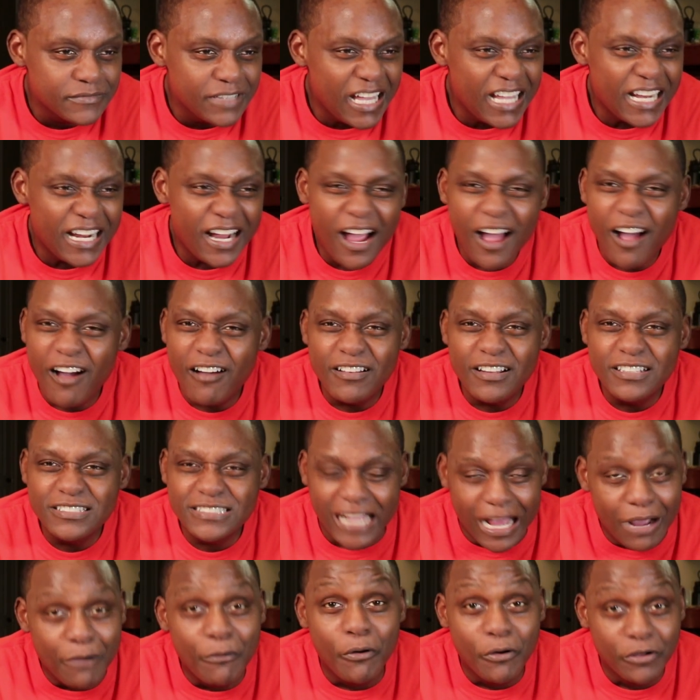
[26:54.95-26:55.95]
Out of all
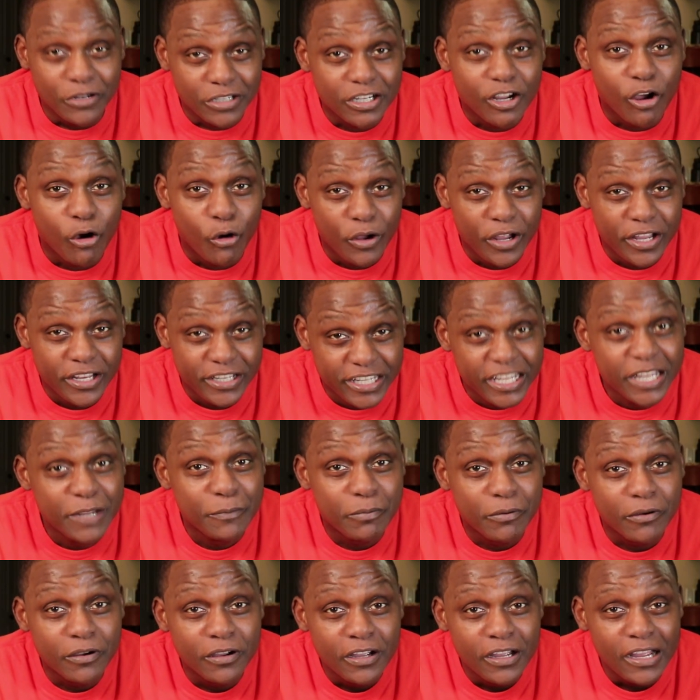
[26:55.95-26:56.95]
this, I wanted to go in
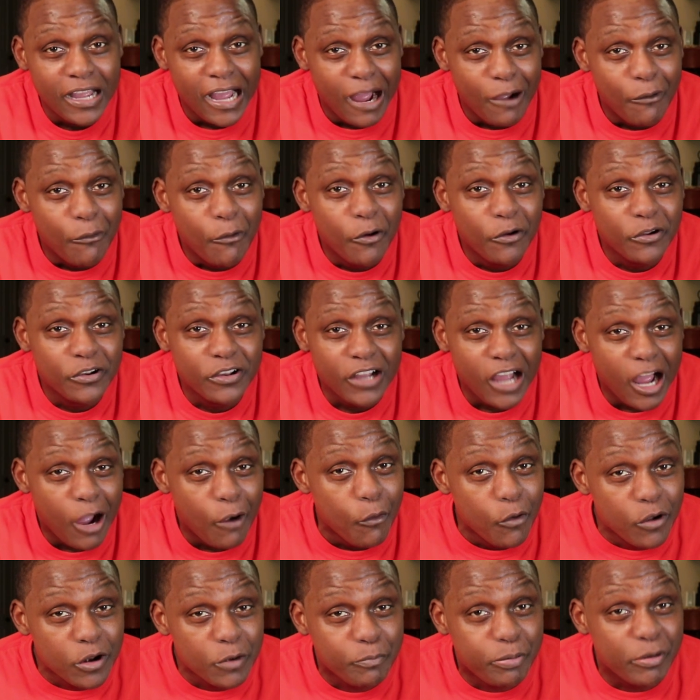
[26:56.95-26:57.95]
deeper. I wanted
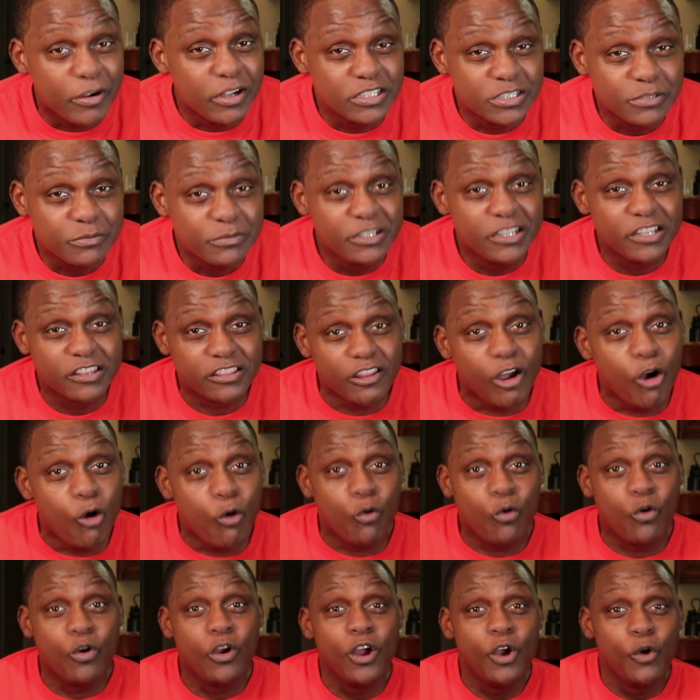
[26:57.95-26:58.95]
to punch him in the
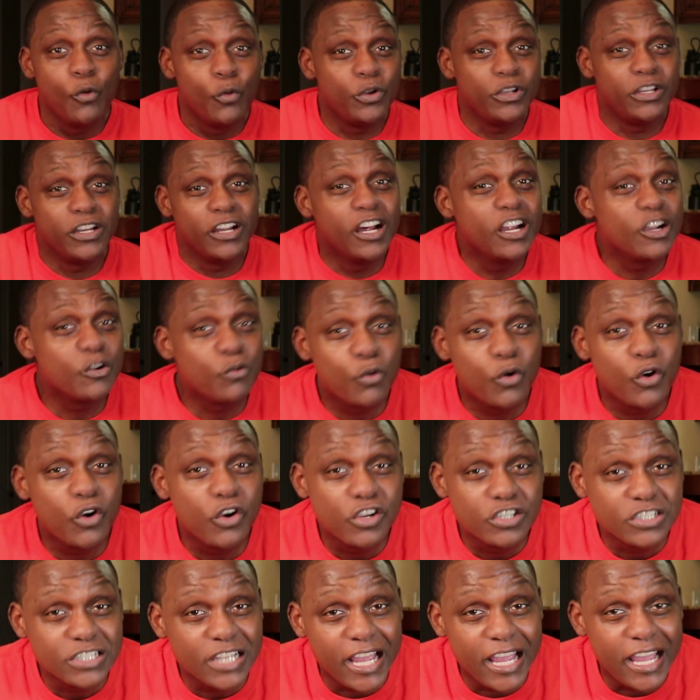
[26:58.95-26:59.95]
throat with the other
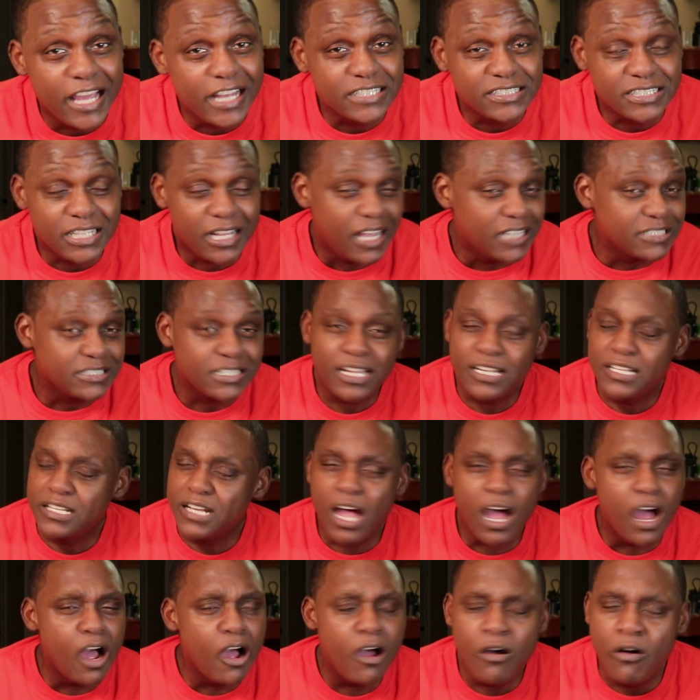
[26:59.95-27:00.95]
words I had to say. I said,
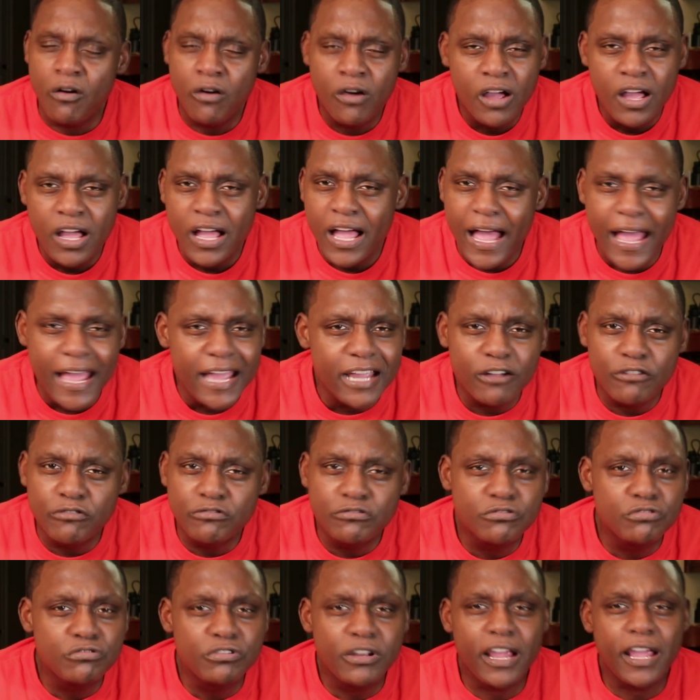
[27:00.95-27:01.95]
no, I ain't
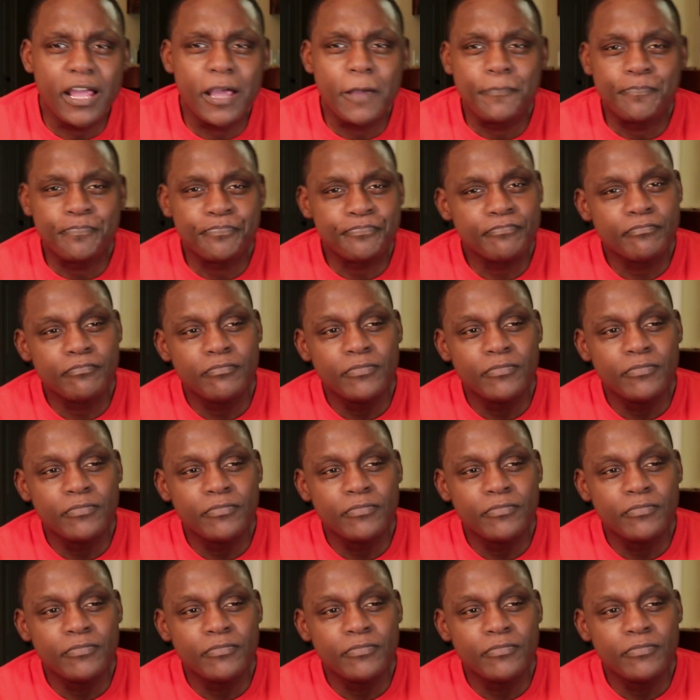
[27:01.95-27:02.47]
gonna do that.